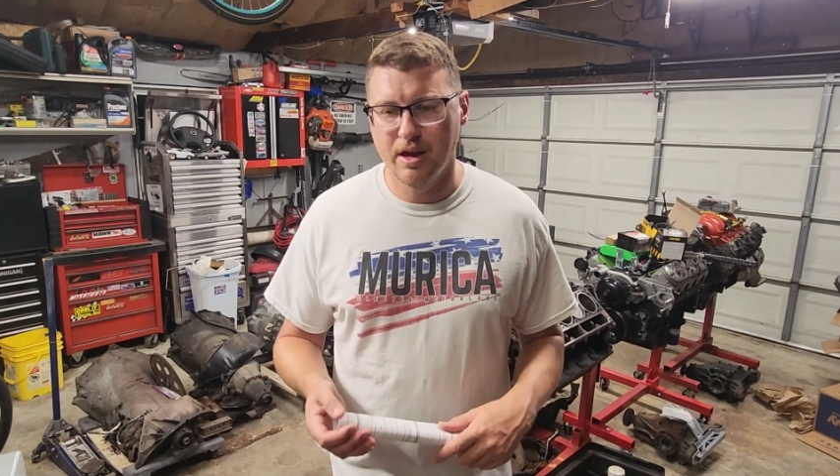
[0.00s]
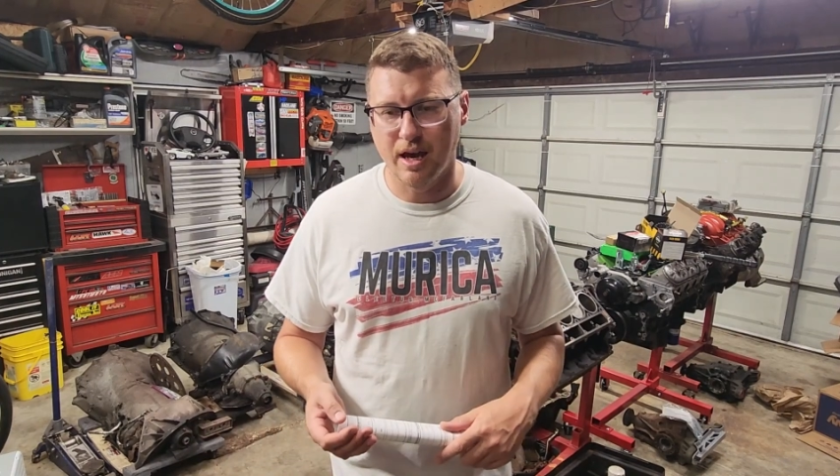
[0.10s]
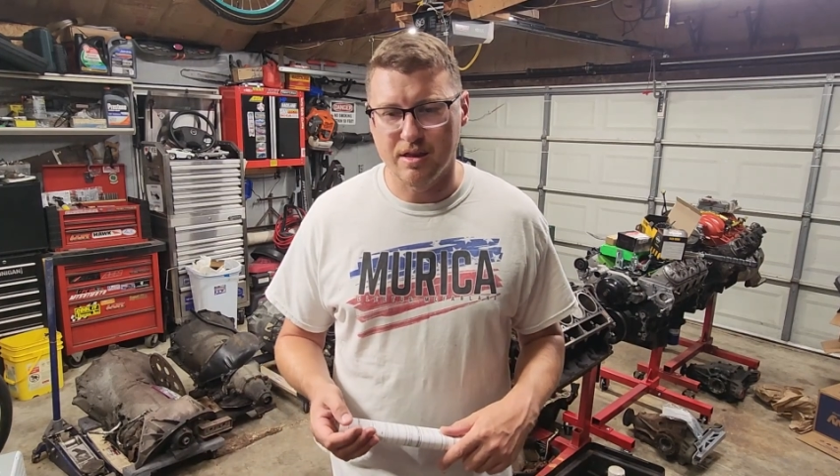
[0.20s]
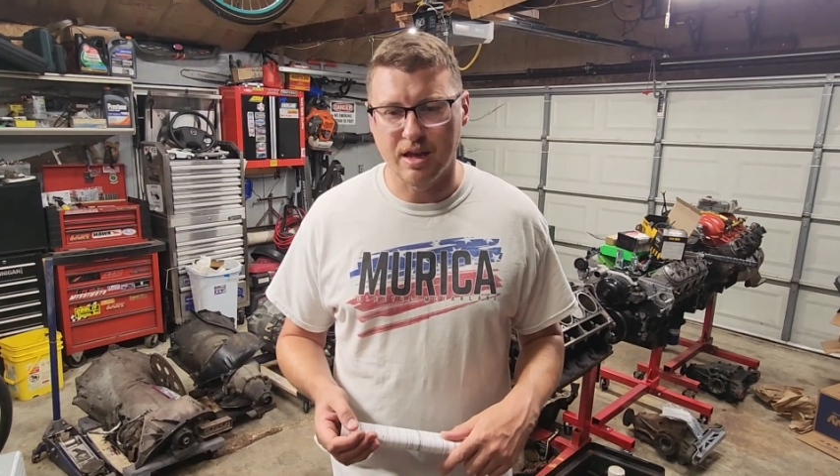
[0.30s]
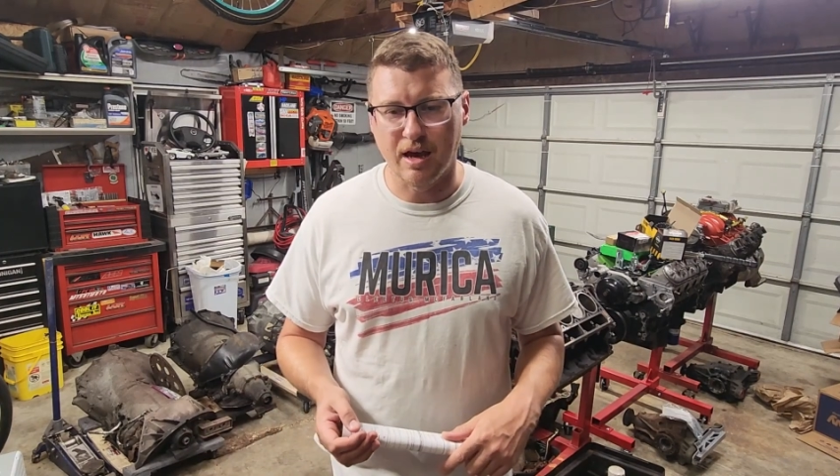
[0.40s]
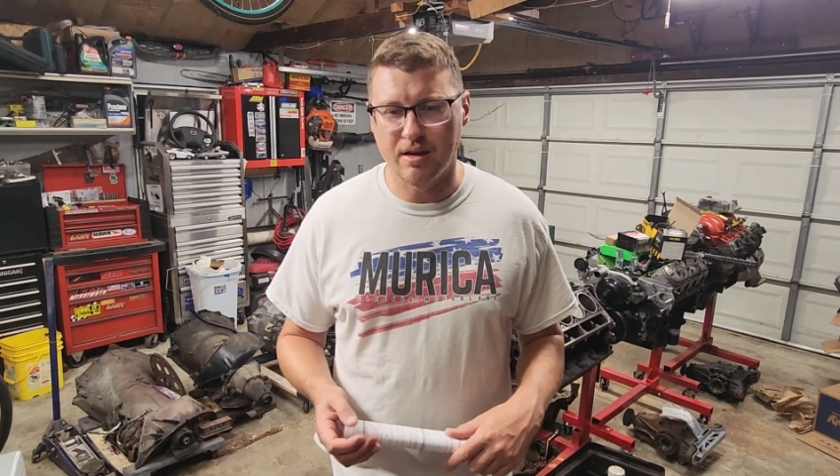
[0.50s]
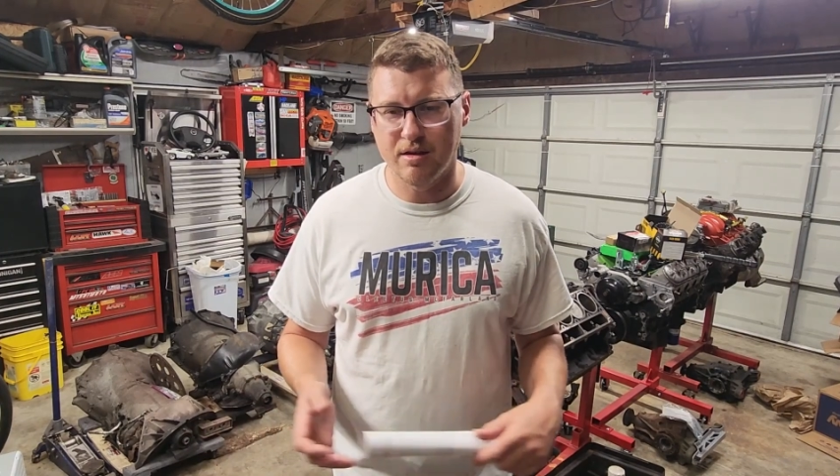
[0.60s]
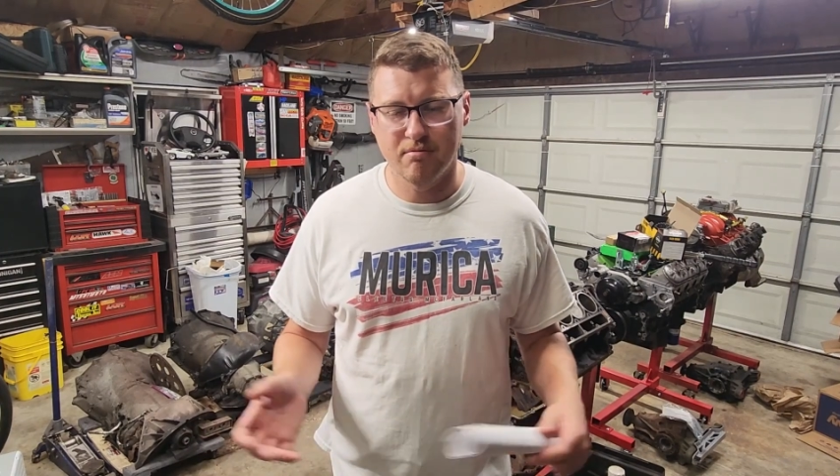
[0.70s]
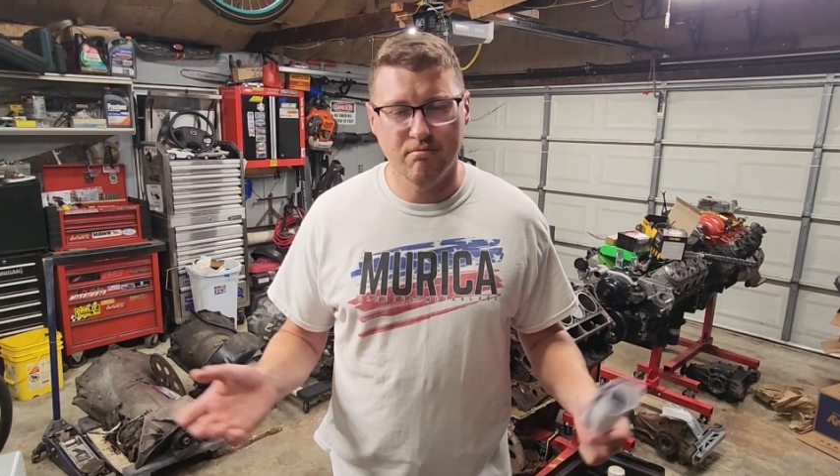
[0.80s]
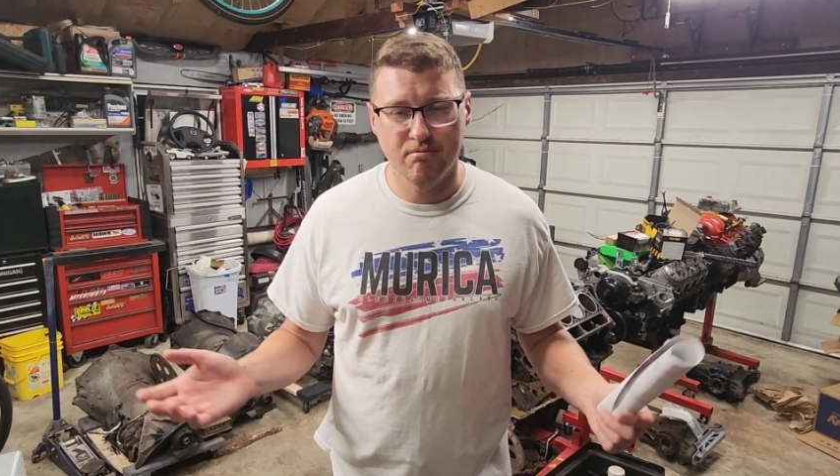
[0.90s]
at that,
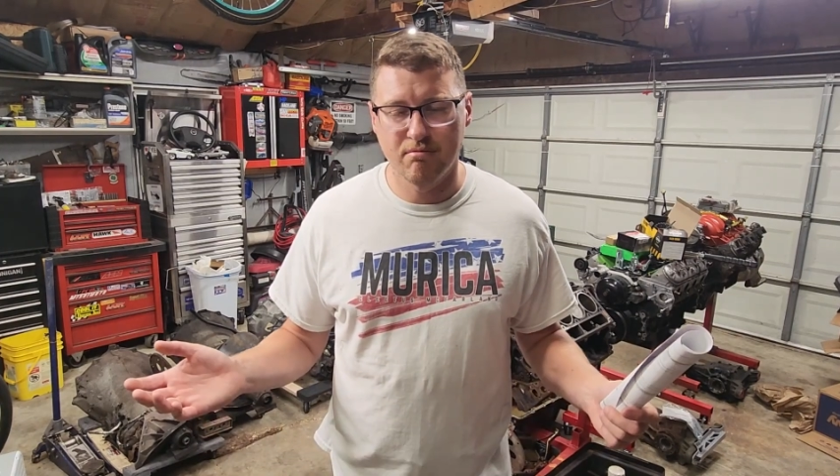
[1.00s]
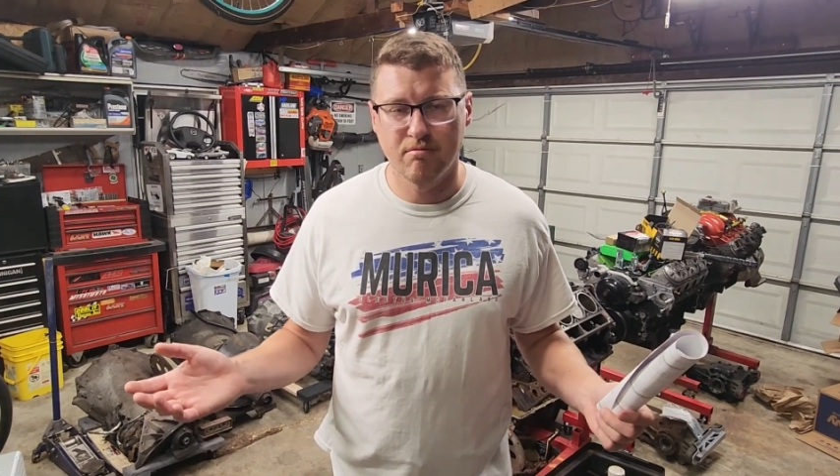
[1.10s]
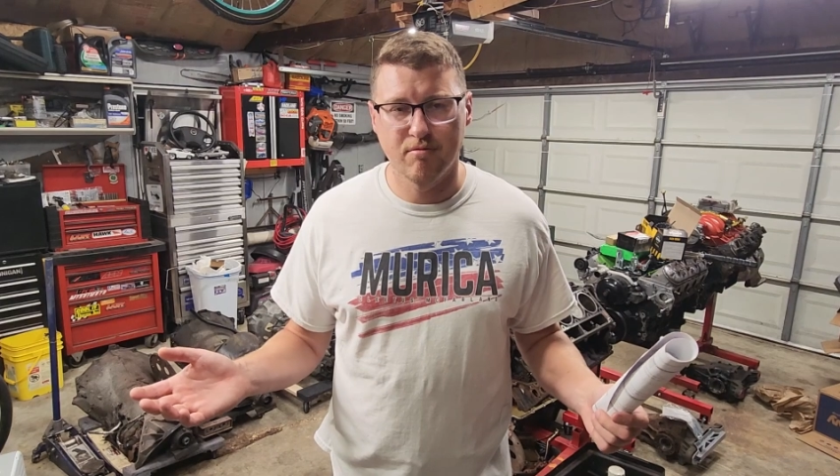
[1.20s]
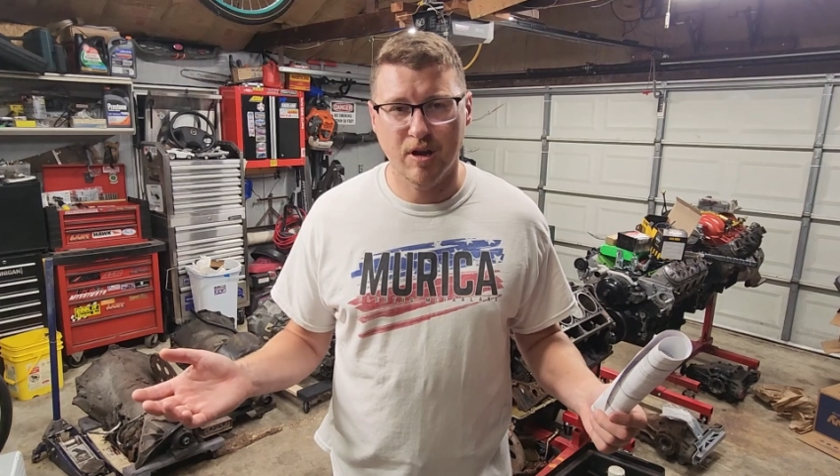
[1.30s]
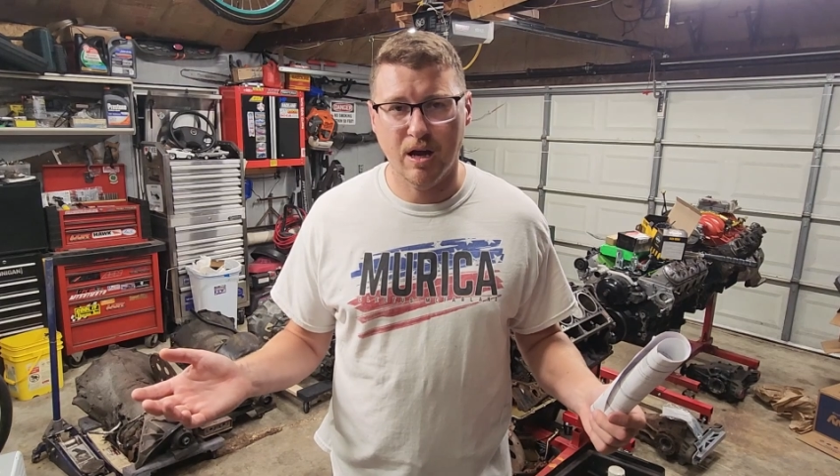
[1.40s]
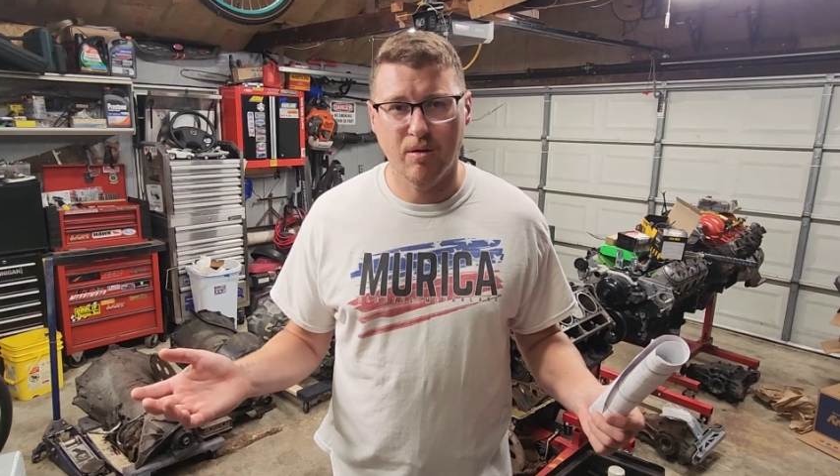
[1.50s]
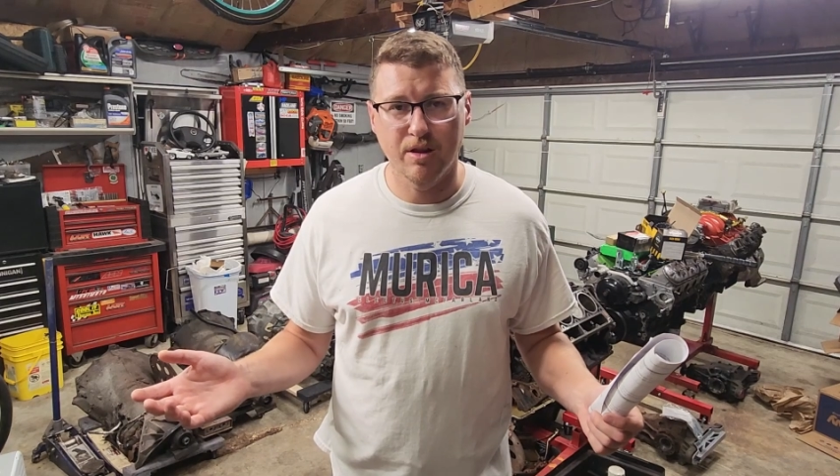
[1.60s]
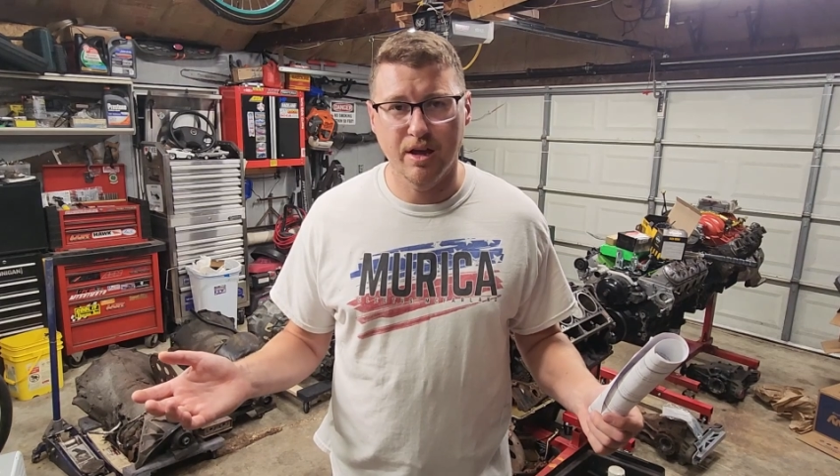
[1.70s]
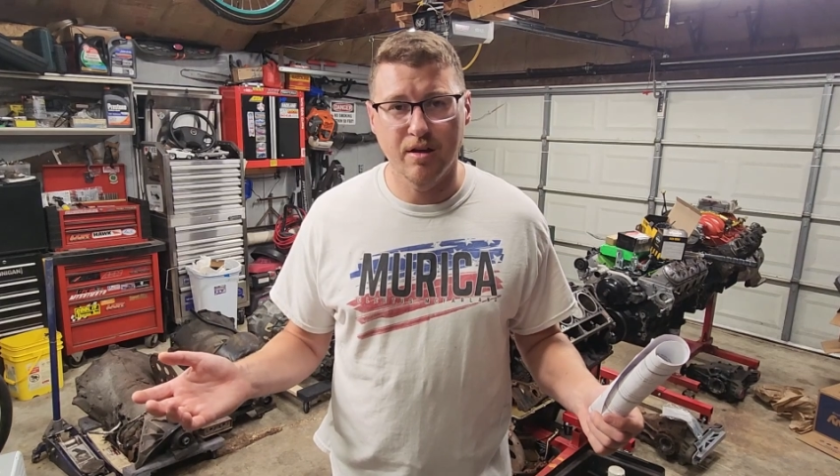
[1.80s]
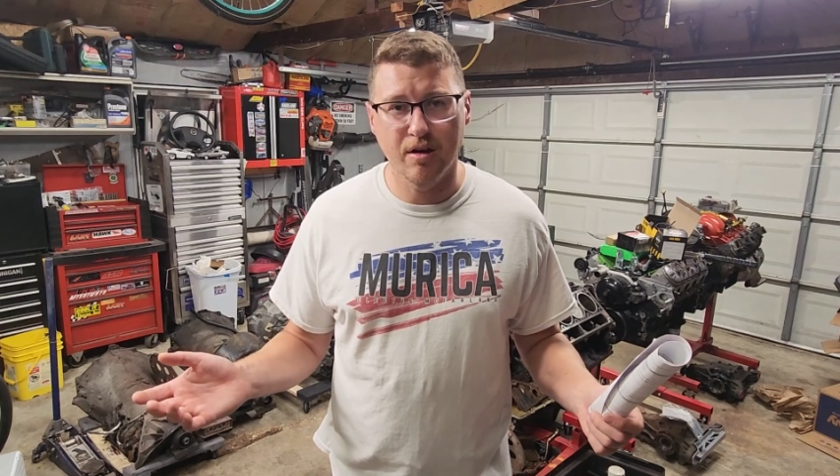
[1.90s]
I
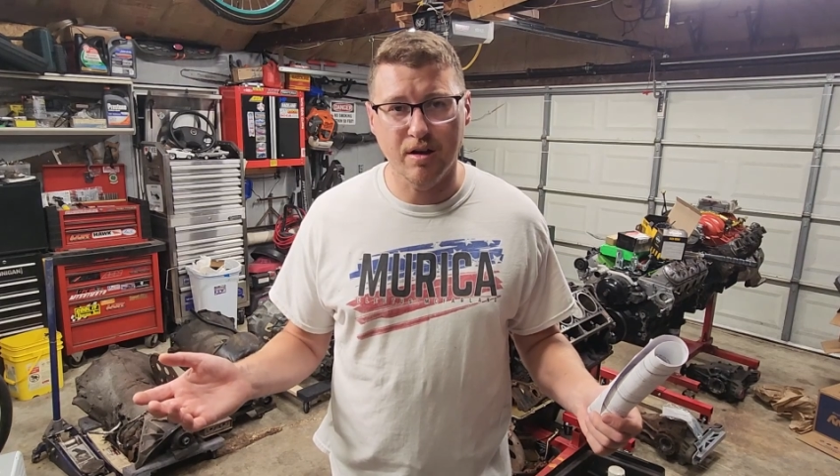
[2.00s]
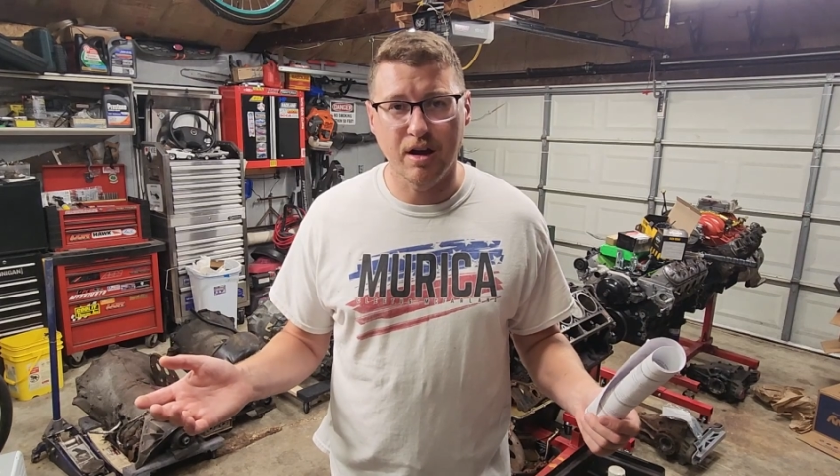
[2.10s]
will let you all